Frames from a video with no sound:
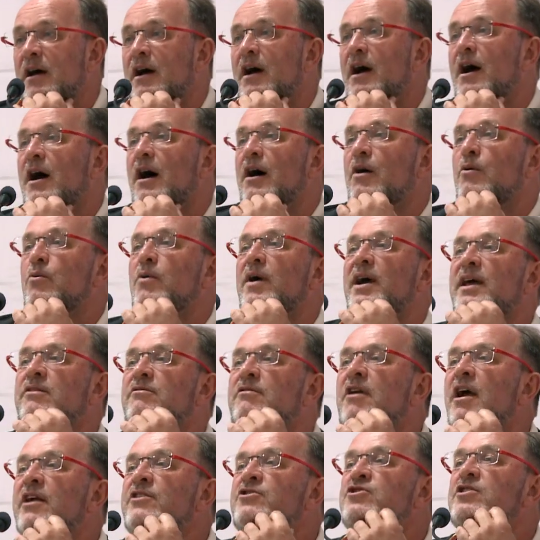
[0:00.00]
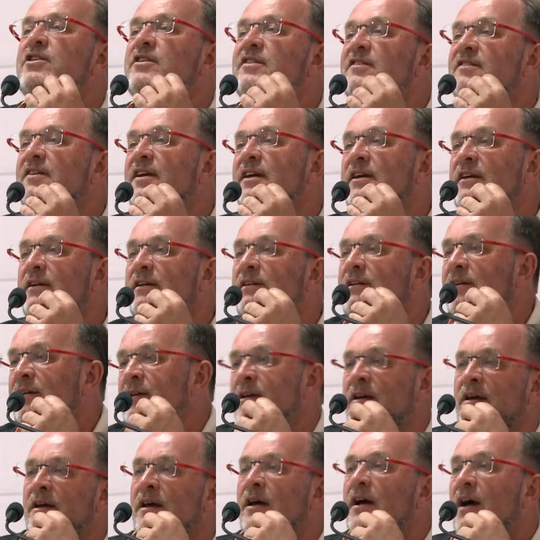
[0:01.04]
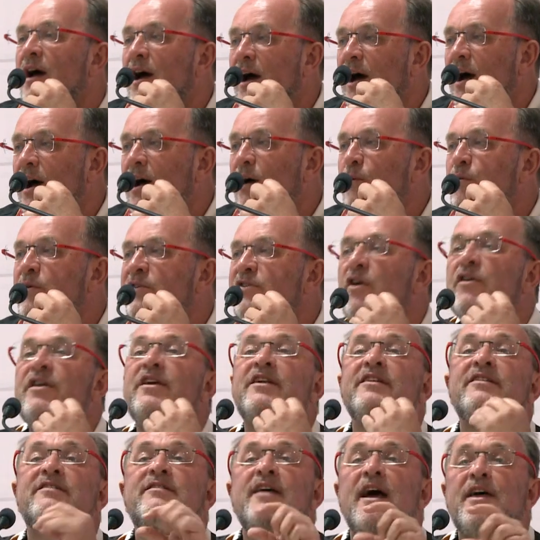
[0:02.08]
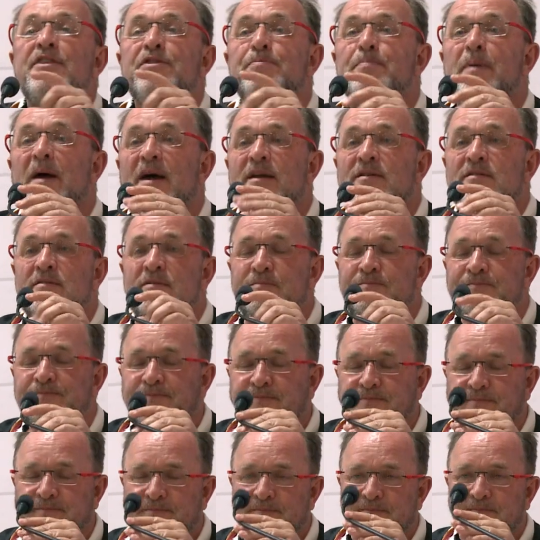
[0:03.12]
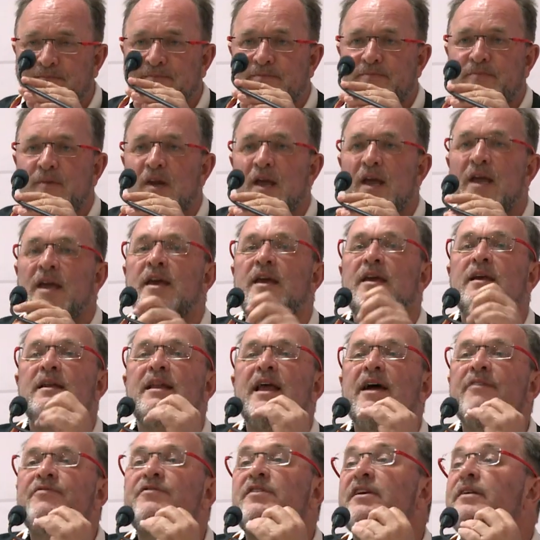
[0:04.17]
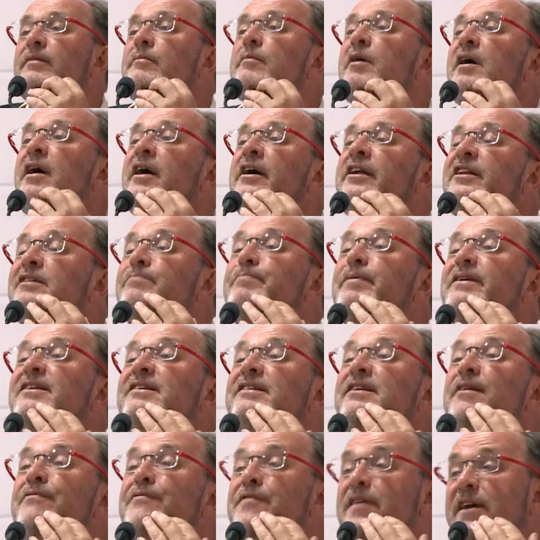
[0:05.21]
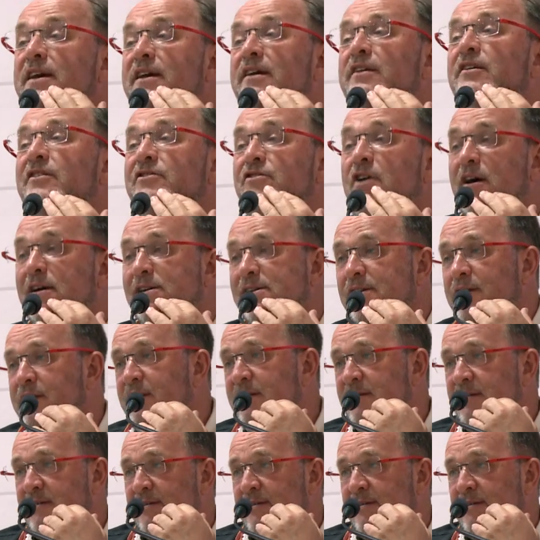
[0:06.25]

When Ranjit Singh was on his deathbed, he left it specific instructions.